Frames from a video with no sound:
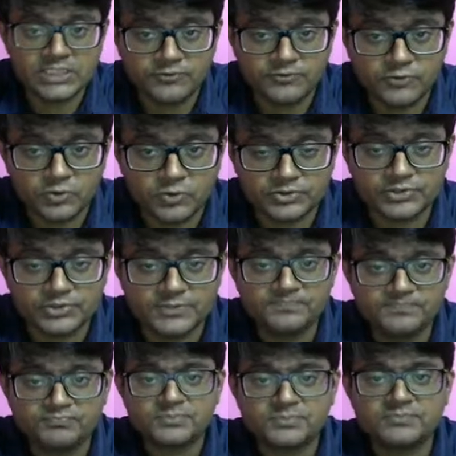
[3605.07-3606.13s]
force.
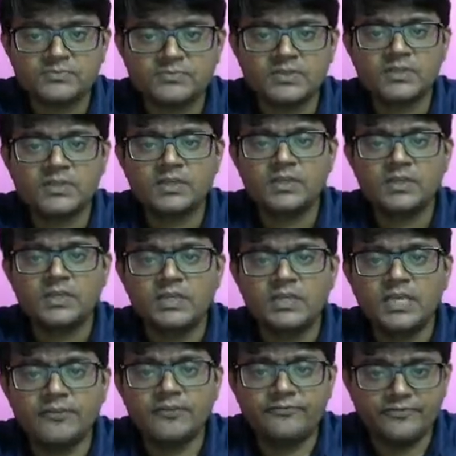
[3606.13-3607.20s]

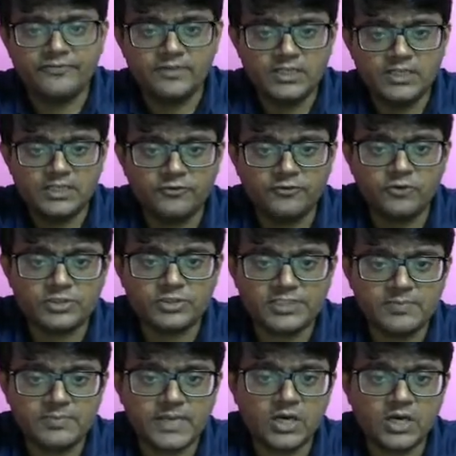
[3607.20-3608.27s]
If the force is
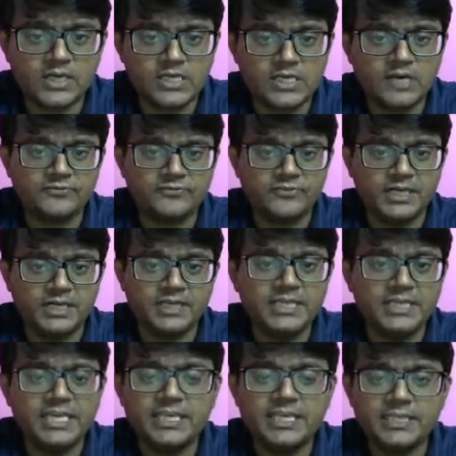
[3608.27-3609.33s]
because of
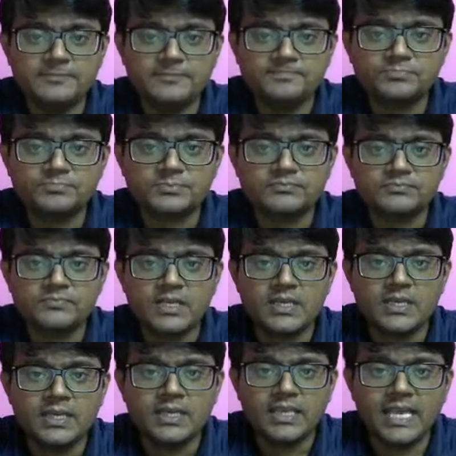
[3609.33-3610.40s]
the
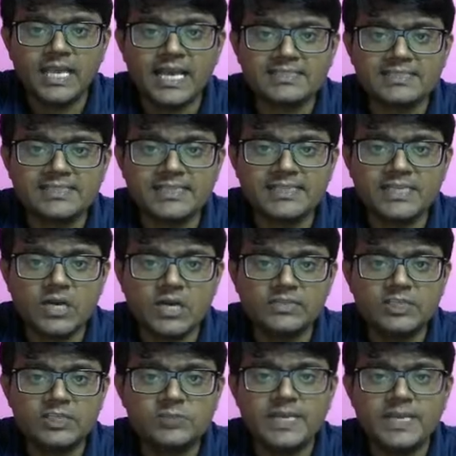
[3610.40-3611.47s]
elasticity of
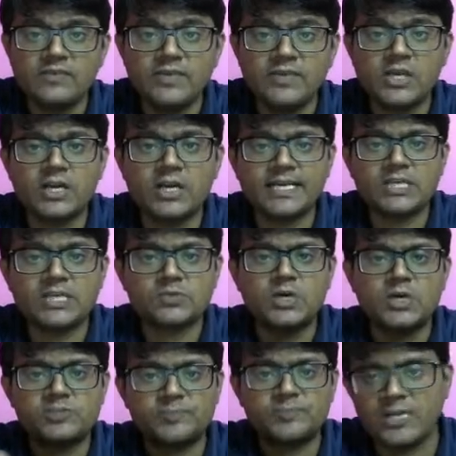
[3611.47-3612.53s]
the spring, we call it as
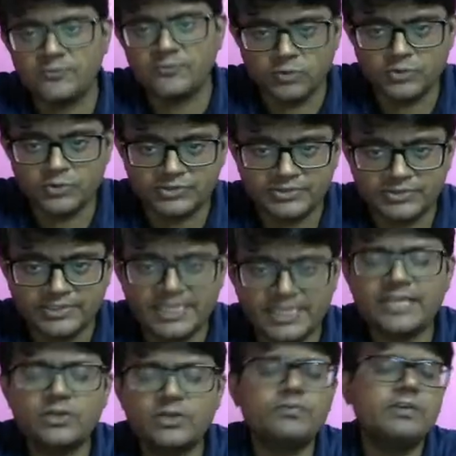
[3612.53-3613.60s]
what? Spring force. Like,
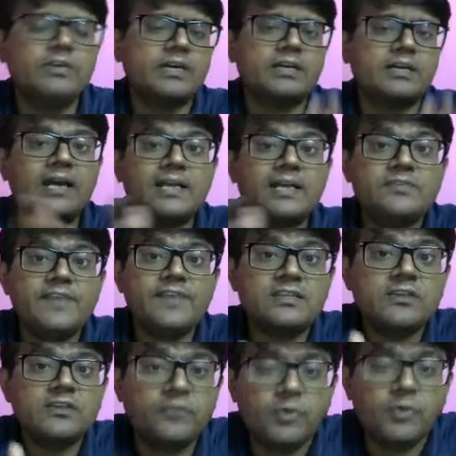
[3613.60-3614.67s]
you know, we were classifying
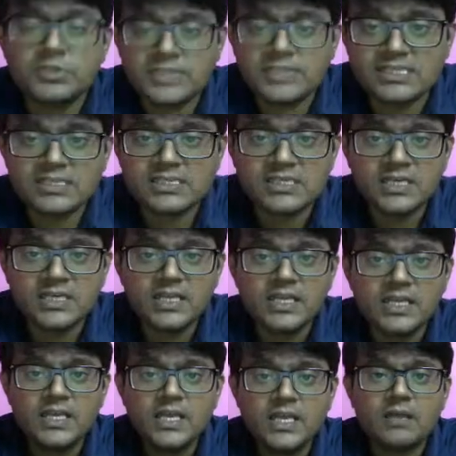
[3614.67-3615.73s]
the forces
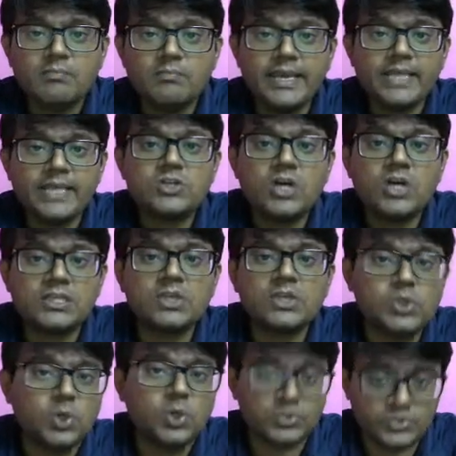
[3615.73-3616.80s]
based on the
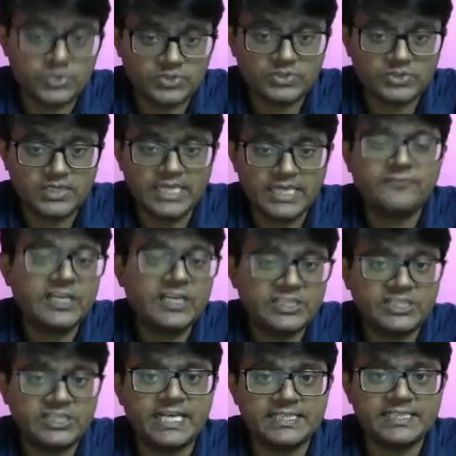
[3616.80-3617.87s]
source, like
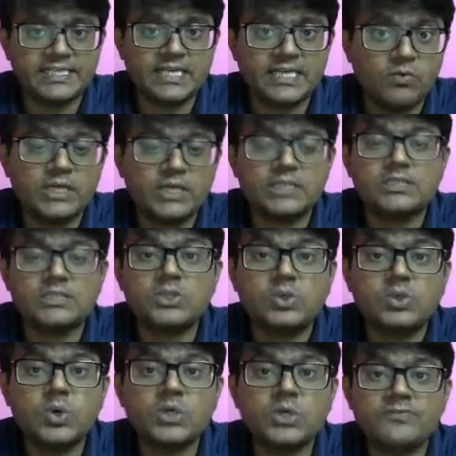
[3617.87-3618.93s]
friction, etc. What is the
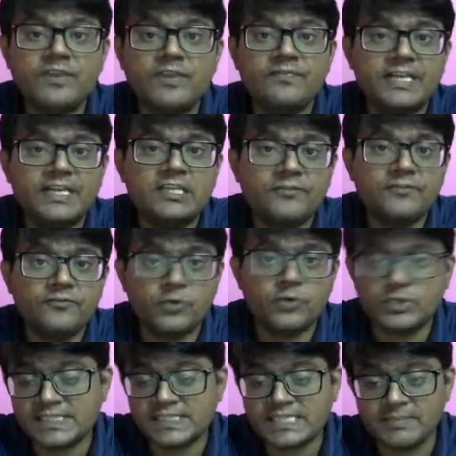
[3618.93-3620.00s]
source from where the
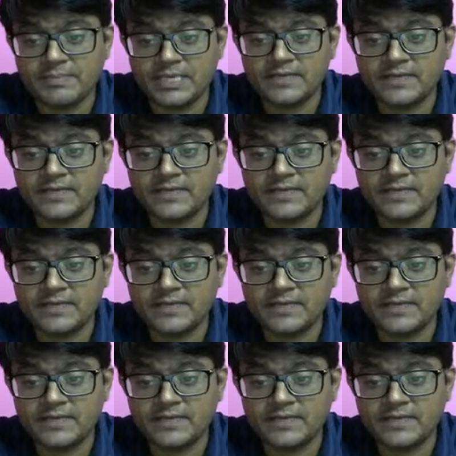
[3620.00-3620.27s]
force is coming?